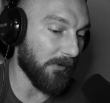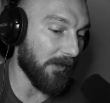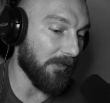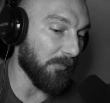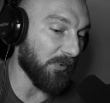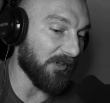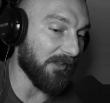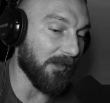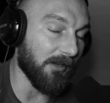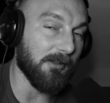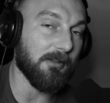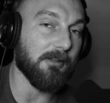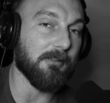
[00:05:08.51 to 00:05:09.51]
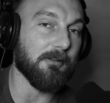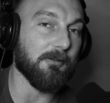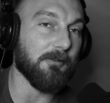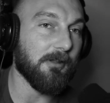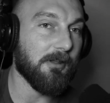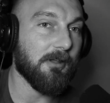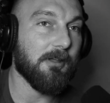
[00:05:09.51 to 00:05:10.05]
in the beginning, and
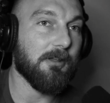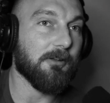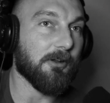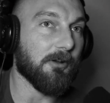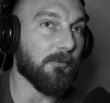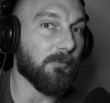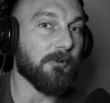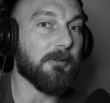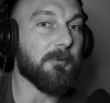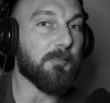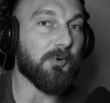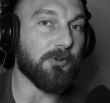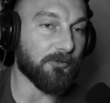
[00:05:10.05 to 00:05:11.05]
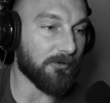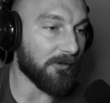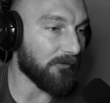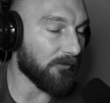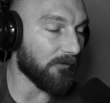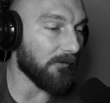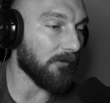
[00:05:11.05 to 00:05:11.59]
then gonna really be pushing
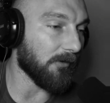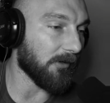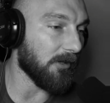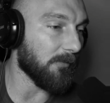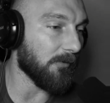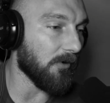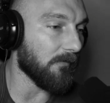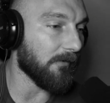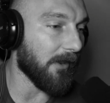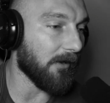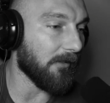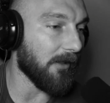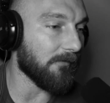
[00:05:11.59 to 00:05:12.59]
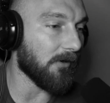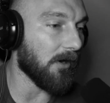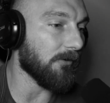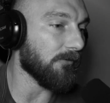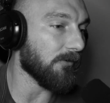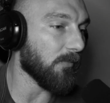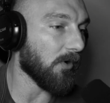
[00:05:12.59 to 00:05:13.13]
it still to keep it over that
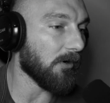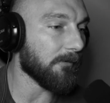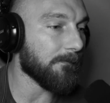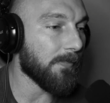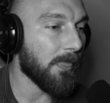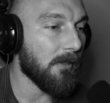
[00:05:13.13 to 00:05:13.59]
1100 mark.